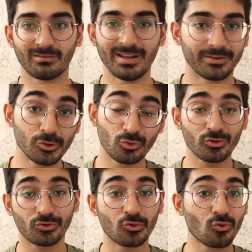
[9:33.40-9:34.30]
Well, you
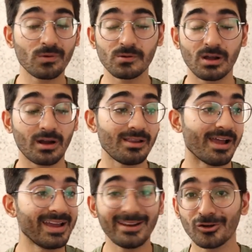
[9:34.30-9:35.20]
could Google a
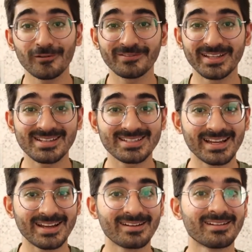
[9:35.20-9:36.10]
hell lot of
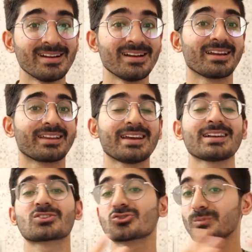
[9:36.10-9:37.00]
things and
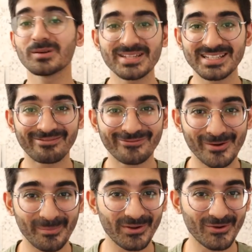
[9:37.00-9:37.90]
get super
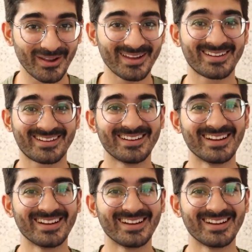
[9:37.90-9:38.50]
misinformed, okay?